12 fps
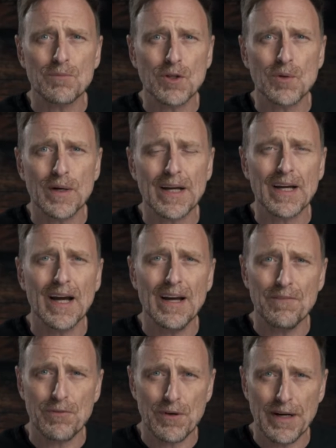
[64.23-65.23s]
doing
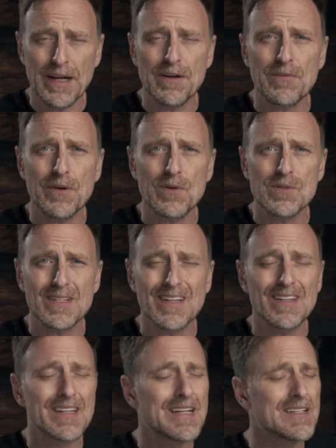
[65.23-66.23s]
and for interviews,
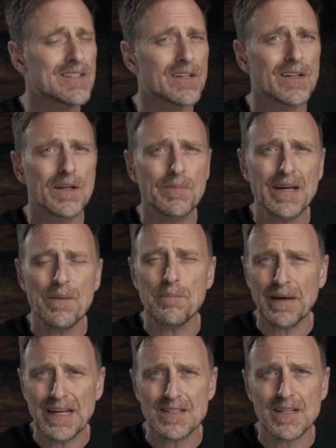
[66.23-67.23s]
these are going to be
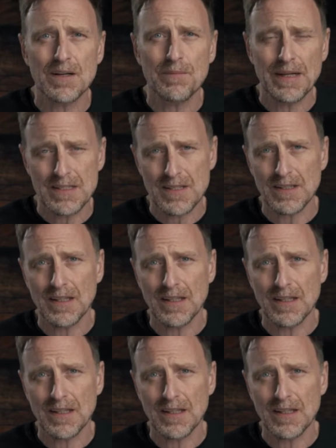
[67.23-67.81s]
amazing, amazing